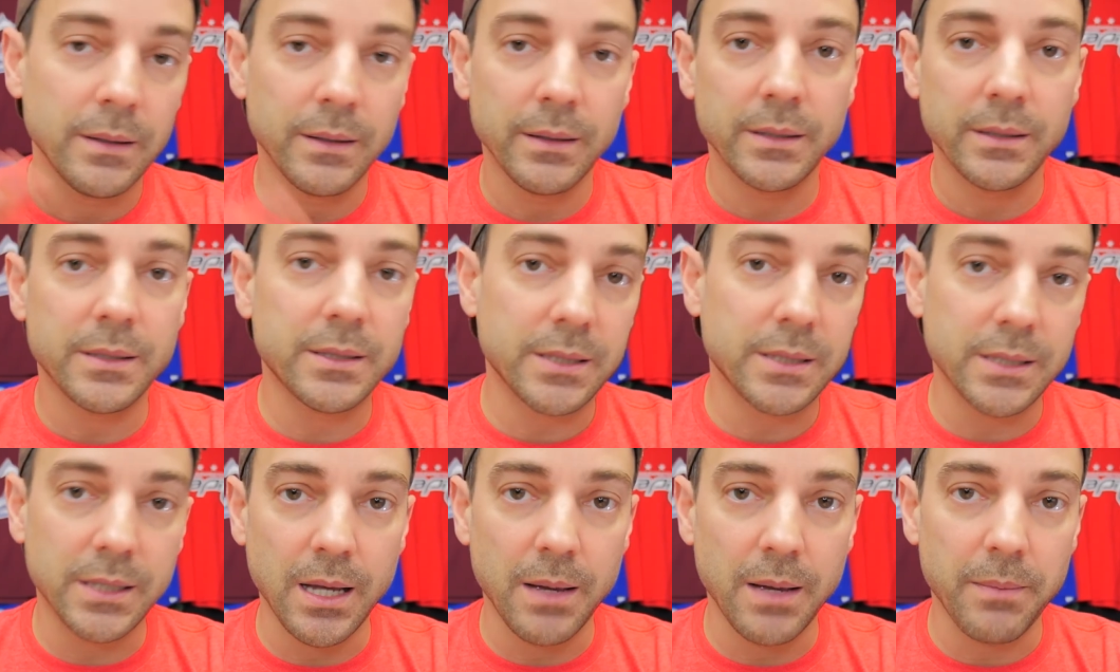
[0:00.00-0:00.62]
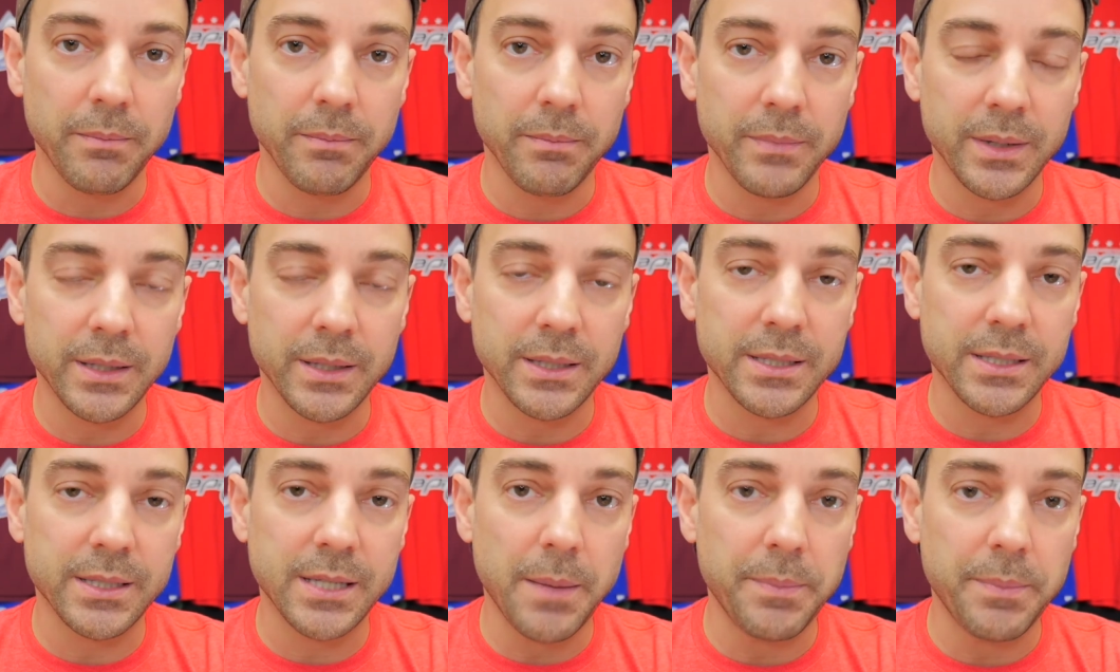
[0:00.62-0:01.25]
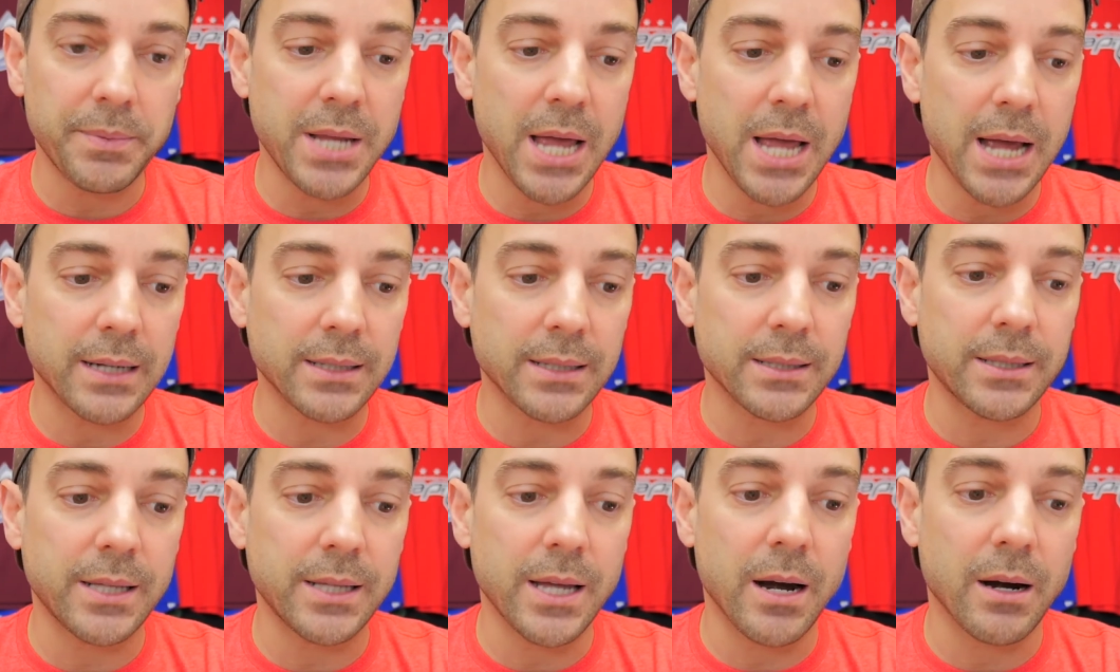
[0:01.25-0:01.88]
Some
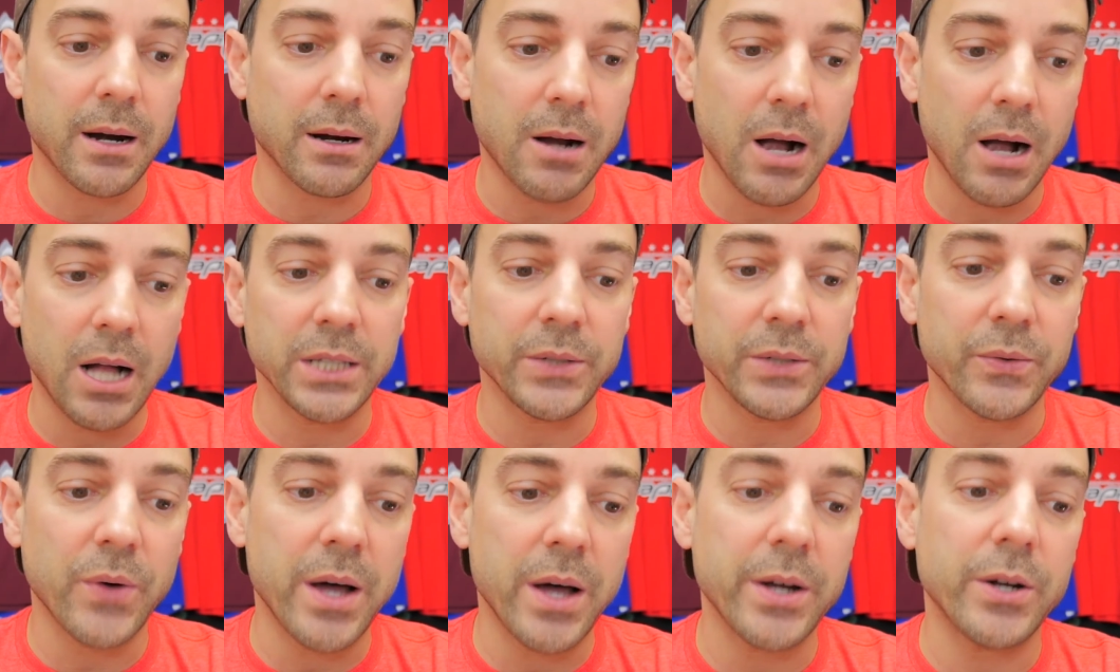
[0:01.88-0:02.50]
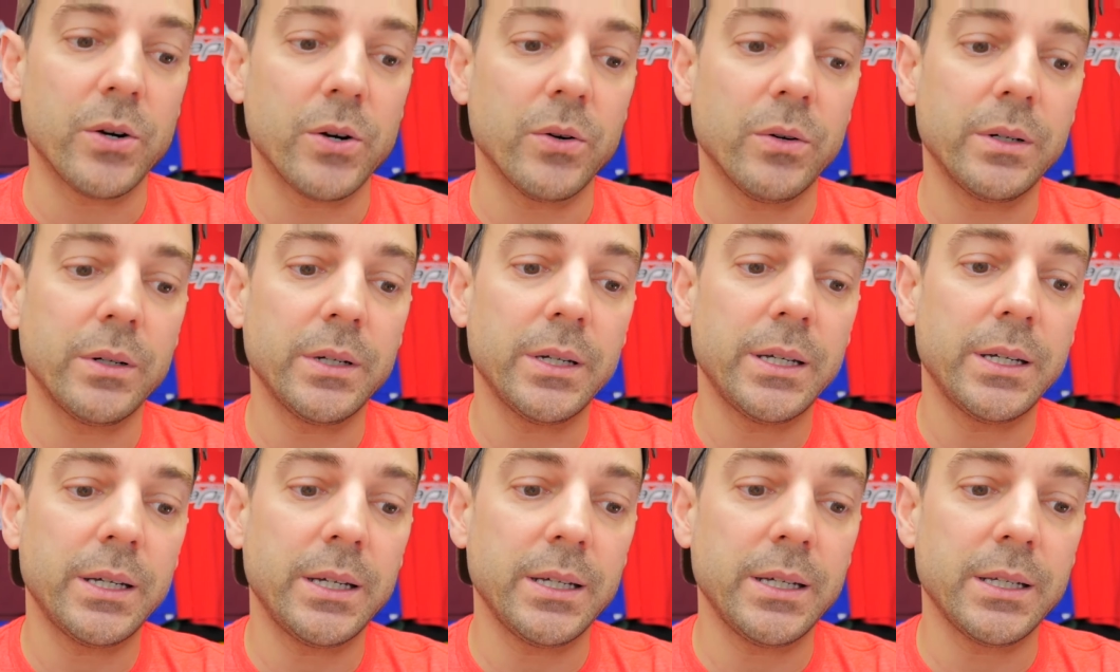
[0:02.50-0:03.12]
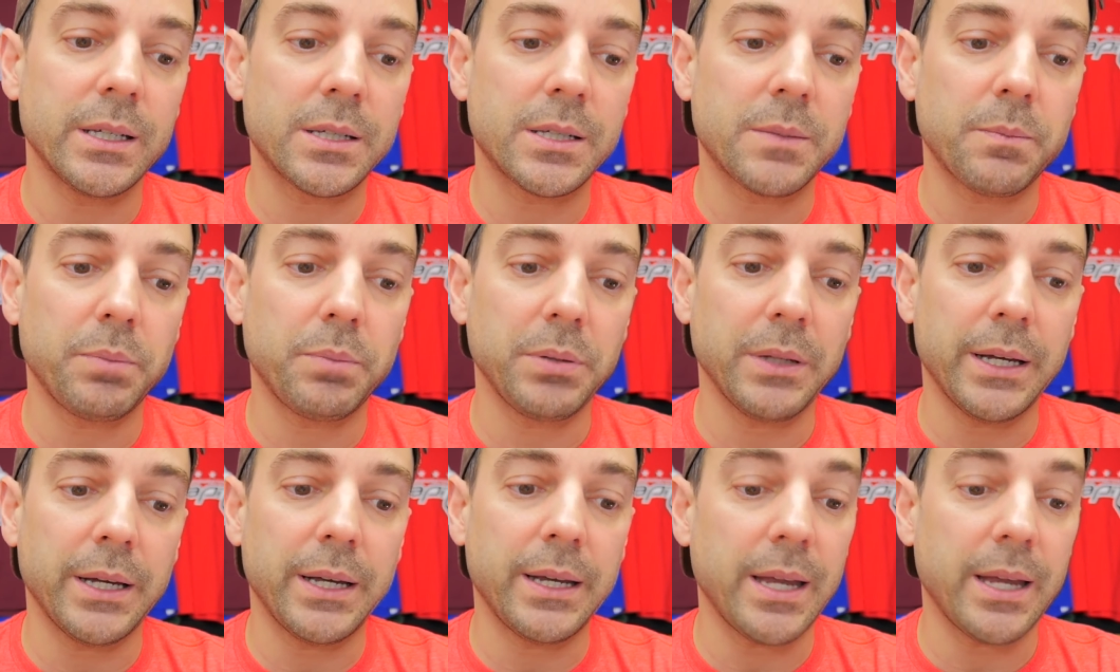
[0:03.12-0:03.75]
subtext there. Colorado is
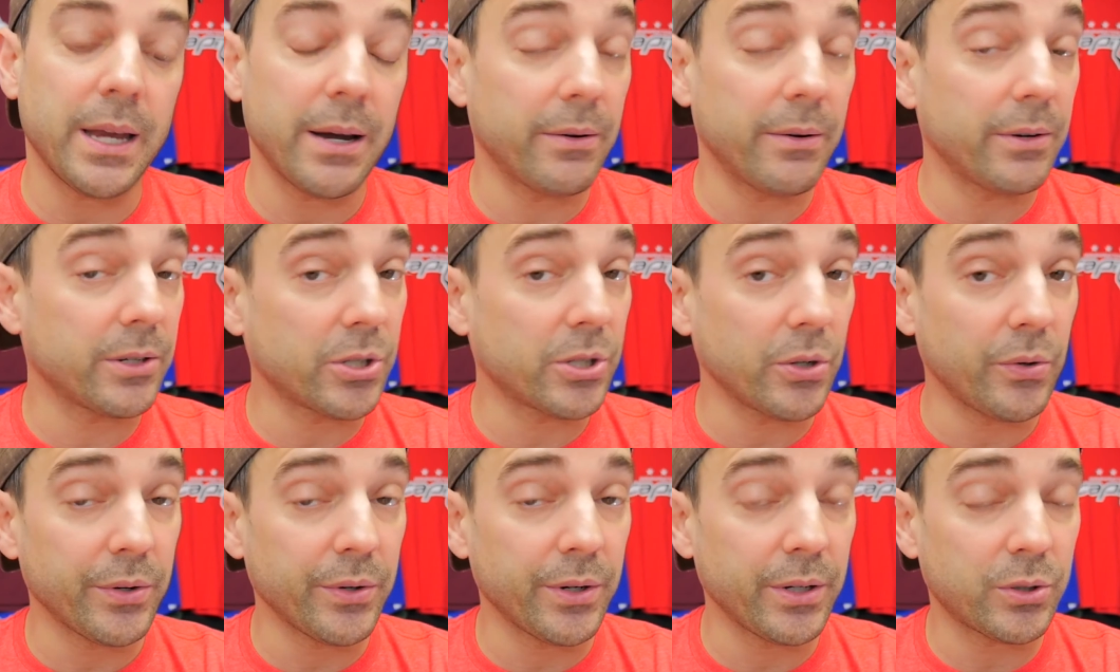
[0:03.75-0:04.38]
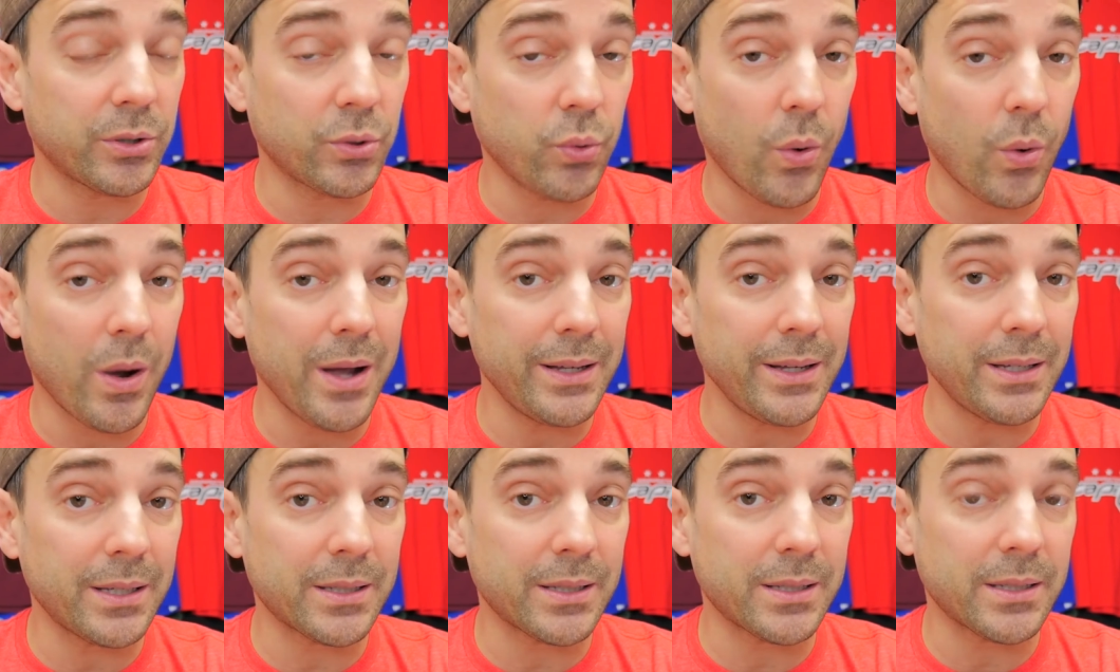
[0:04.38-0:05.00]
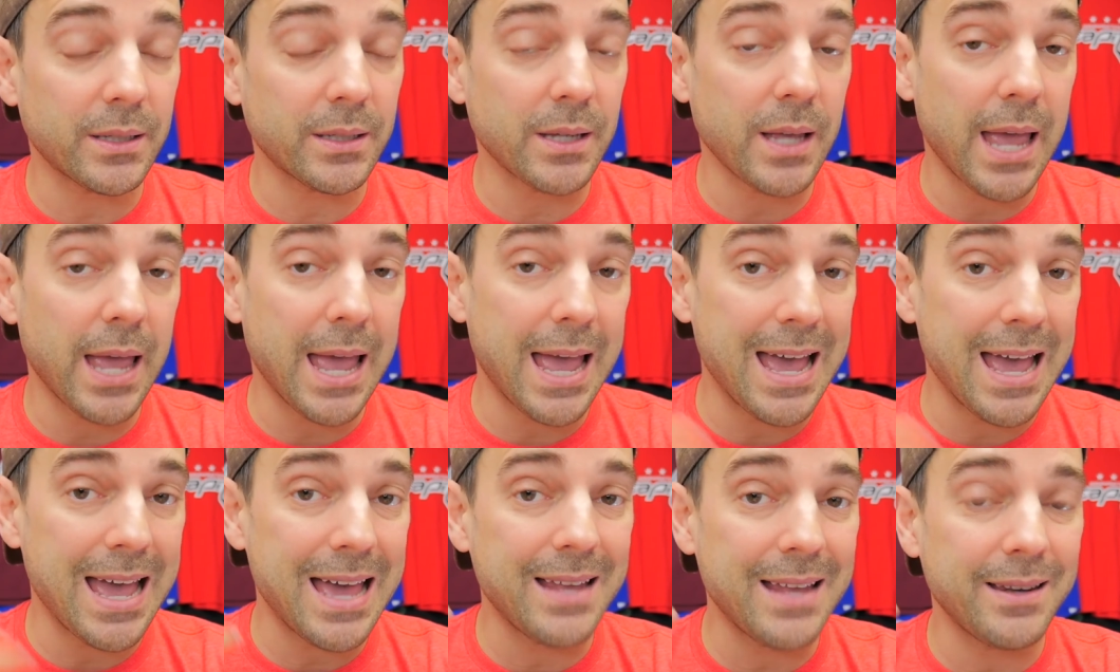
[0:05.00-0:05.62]
playing Arizona twice
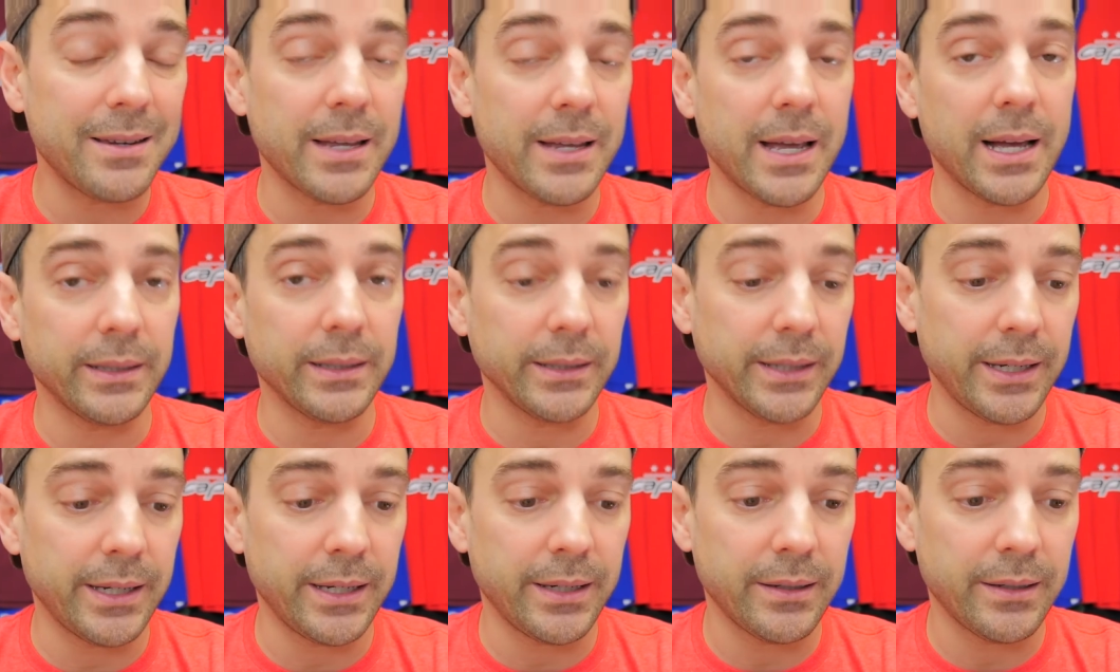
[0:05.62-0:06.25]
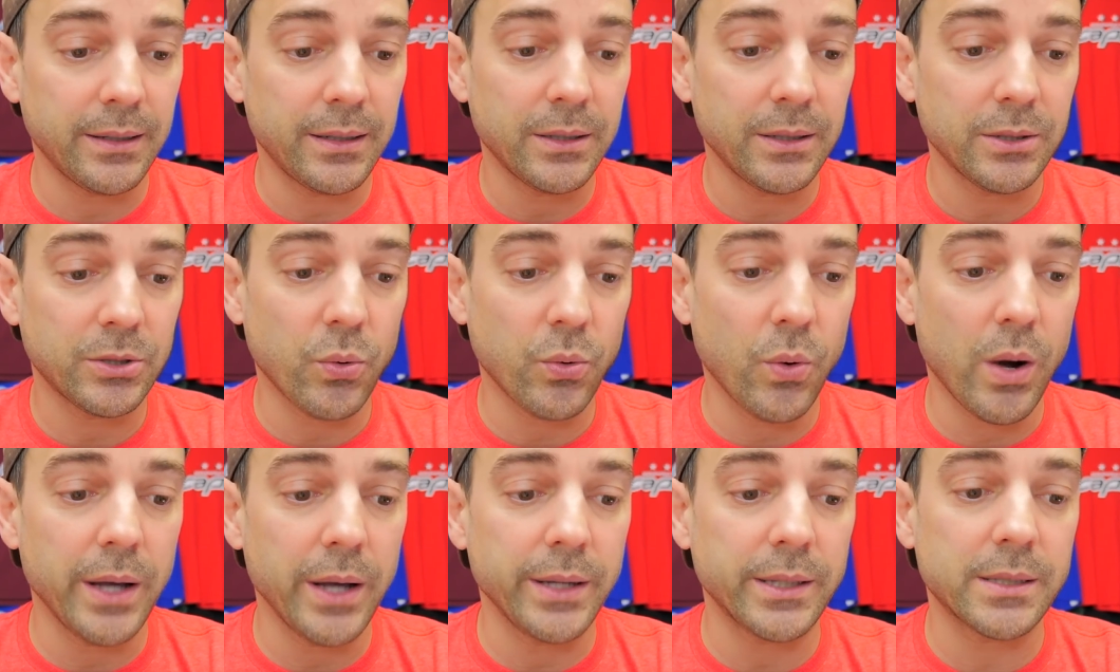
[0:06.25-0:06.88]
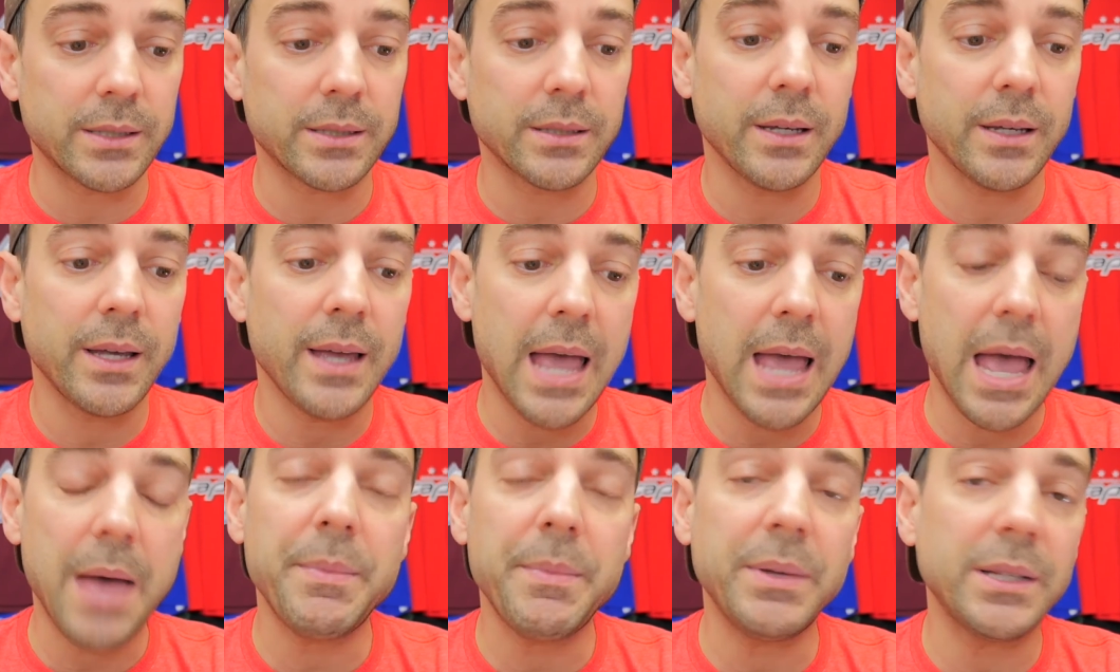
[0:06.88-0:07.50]
and L A twice.
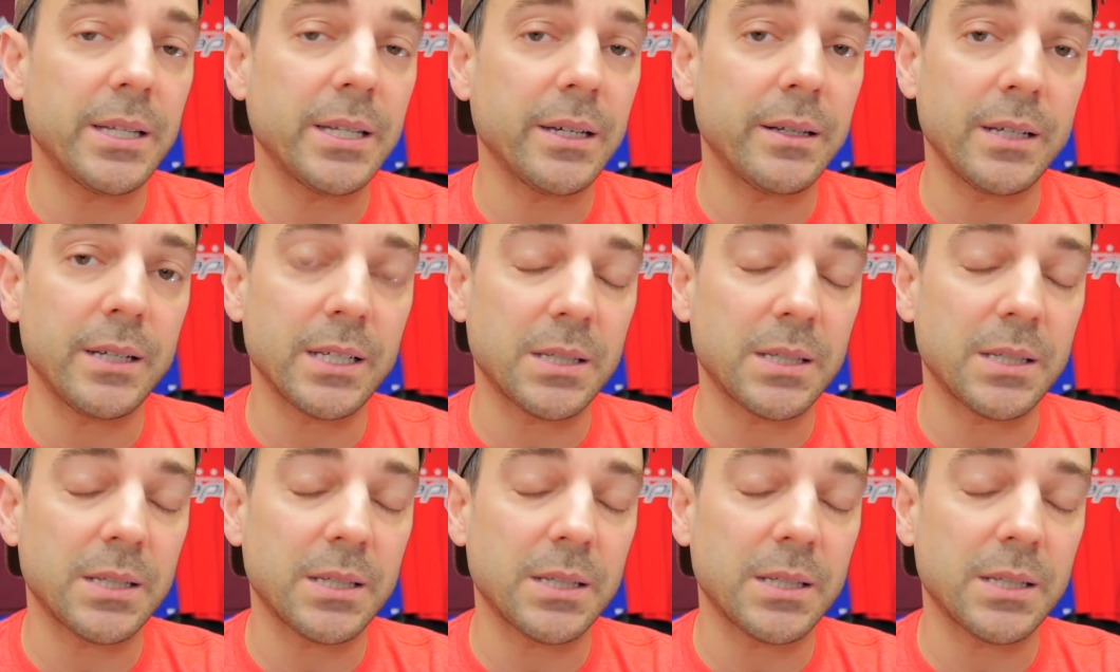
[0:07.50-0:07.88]
Edmonton is